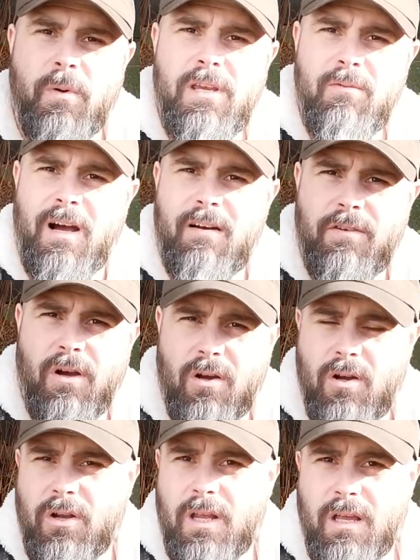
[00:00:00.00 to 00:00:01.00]
you have your
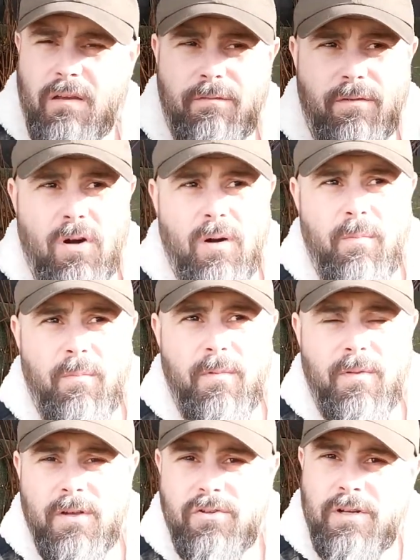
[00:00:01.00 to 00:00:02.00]
cutting from
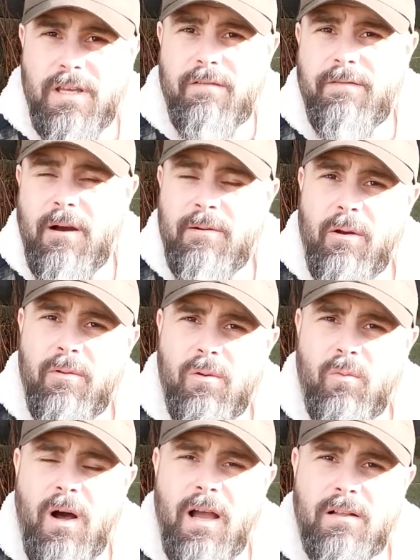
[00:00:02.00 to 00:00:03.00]
the tree you found out in the
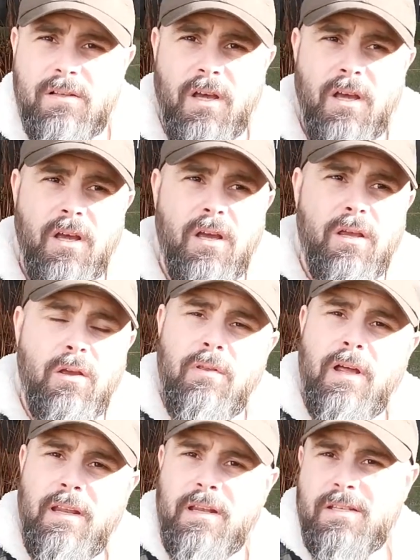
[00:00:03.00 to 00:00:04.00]
wild, you
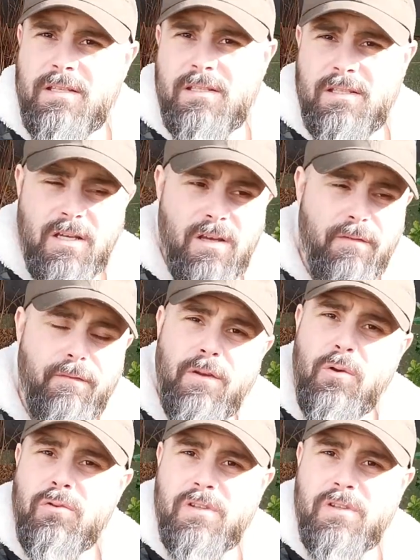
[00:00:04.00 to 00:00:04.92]
then need to fuse